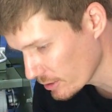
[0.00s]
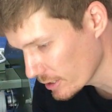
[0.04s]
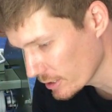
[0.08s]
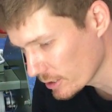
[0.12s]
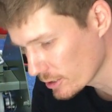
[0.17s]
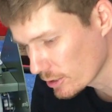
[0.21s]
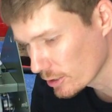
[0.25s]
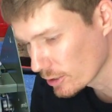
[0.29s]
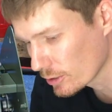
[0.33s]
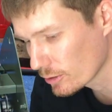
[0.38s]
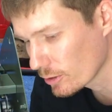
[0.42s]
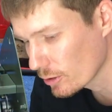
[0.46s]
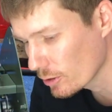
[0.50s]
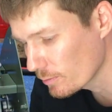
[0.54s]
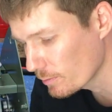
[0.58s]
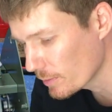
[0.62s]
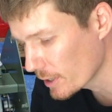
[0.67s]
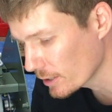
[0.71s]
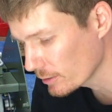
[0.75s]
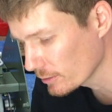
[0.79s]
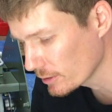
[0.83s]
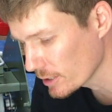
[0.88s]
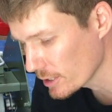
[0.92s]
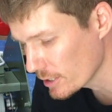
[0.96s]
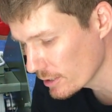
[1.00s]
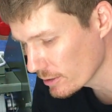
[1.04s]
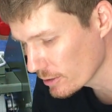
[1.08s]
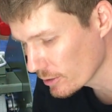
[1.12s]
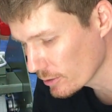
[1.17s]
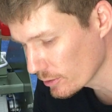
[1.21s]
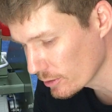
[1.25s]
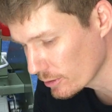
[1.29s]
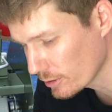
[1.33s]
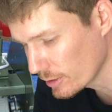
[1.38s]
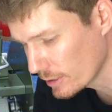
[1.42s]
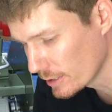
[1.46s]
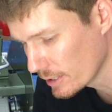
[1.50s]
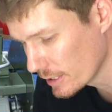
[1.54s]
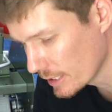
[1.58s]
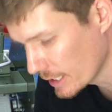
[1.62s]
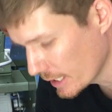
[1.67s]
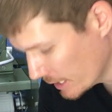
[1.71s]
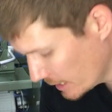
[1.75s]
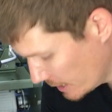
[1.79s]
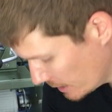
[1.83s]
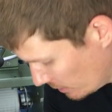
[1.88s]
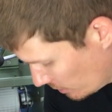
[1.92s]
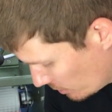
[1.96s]
that's just 2 bolts either side.
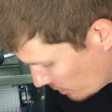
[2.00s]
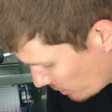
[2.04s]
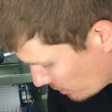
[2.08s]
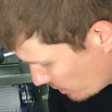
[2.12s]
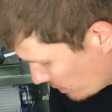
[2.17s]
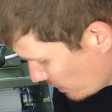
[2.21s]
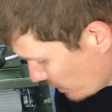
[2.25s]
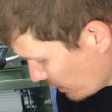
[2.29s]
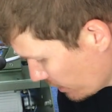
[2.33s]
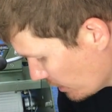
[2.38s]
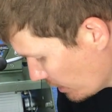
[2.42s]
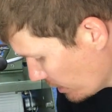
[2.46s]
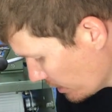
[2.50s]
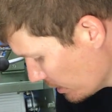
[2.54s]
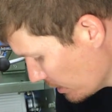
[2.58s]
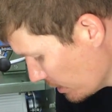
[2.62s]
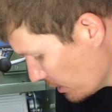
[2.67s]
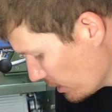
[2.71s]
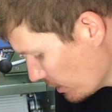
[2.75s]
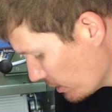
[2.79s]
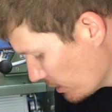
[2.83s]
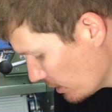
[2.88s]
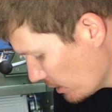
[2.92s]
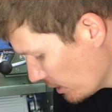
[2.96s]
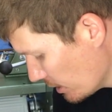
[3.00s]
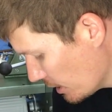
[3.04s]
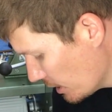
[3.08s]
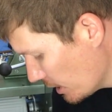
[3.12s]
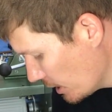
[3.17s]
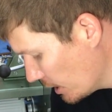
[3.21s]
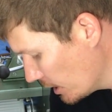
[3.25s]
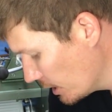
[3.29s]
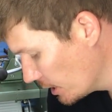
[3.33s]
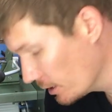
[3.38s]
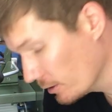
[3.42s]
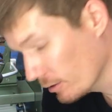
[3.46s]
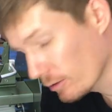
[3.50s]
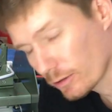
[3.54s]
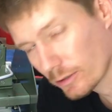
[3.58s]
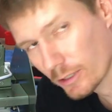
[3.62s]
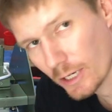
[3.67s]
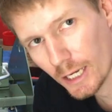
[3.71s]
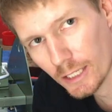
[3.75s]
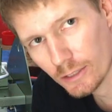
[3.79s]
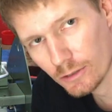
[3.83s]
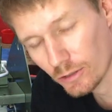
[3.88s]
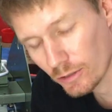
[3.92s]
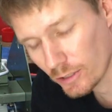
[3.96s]
Lock
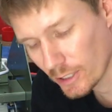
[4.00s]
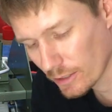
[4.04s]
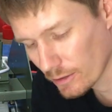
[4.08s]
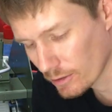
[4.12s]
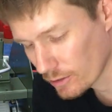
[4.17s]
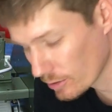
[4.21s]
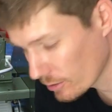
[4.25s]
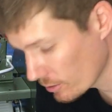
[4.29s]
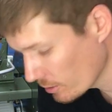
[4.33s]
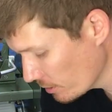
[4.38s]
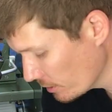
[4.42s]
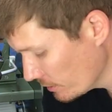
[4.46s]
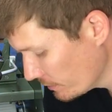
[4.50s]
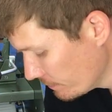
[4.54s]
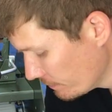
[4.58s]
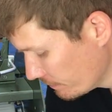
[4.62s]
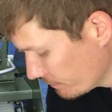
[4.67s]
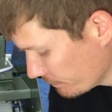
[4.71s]
nuts on the other side.